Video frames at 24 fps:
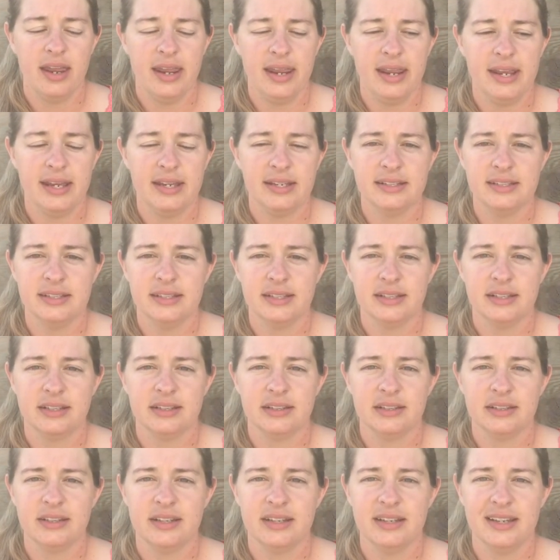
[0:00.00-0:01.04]
And
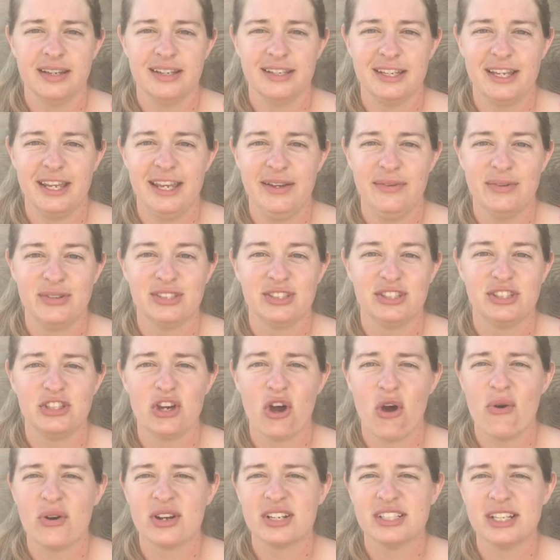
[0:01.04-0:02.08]
he was
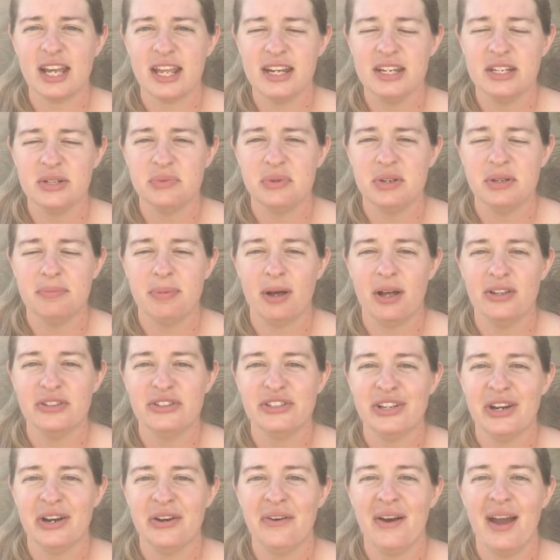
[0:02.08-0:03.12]
so excited to read
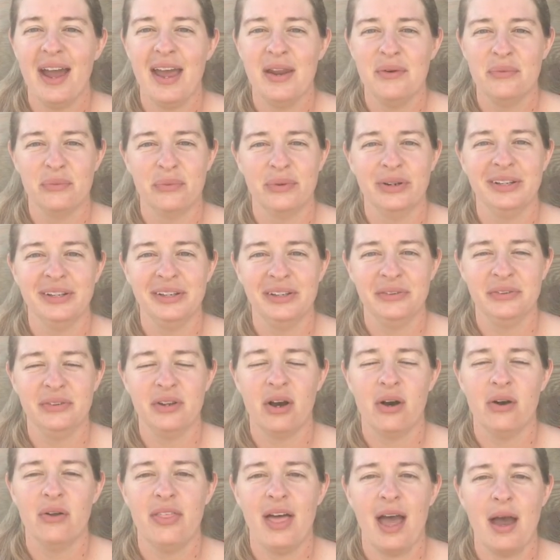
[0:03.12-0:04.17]
Balto, and wouldn't you
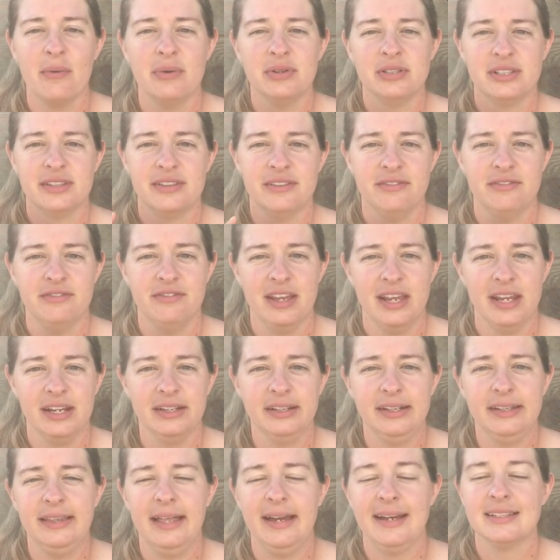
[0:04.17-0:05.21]
know, that was the
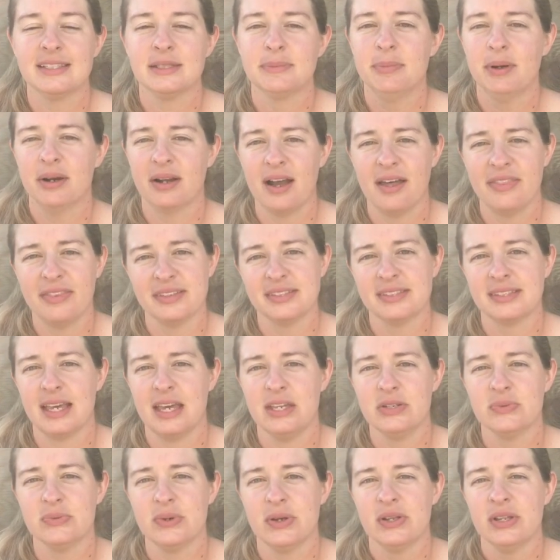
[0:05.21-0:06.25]
very last book on the
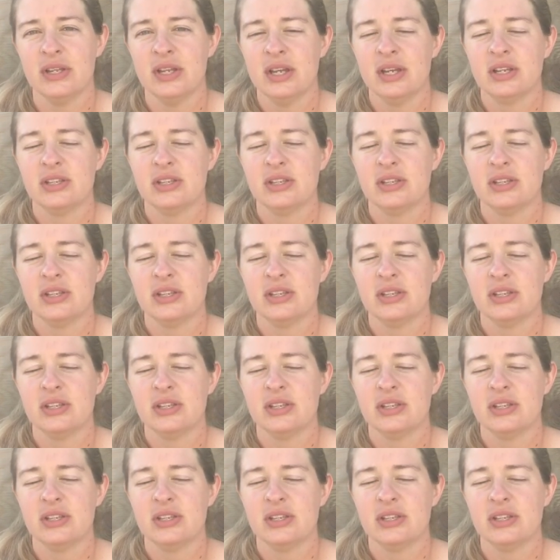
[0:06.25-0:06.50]
schedule.